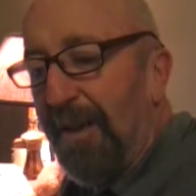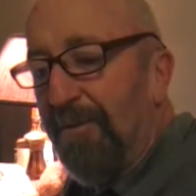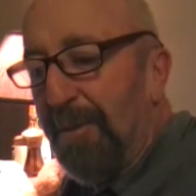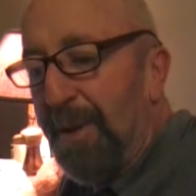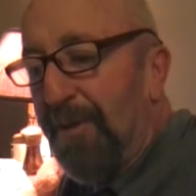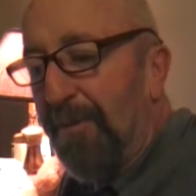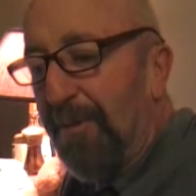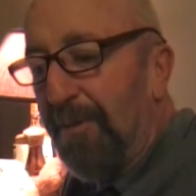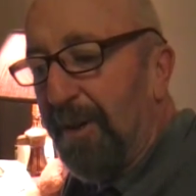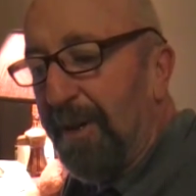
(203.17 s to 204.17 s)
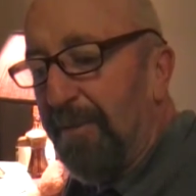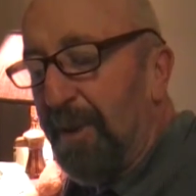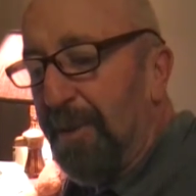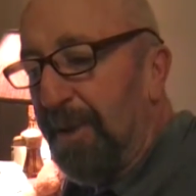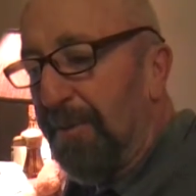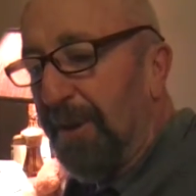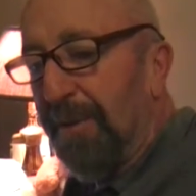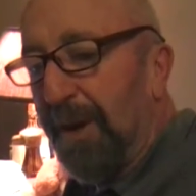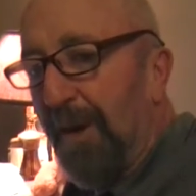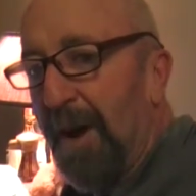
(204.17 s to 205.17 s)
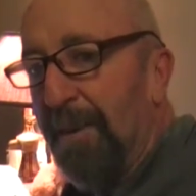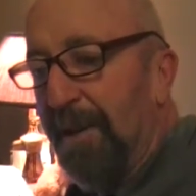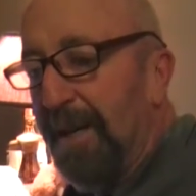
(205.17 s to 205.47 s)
information from my mom or my grandma.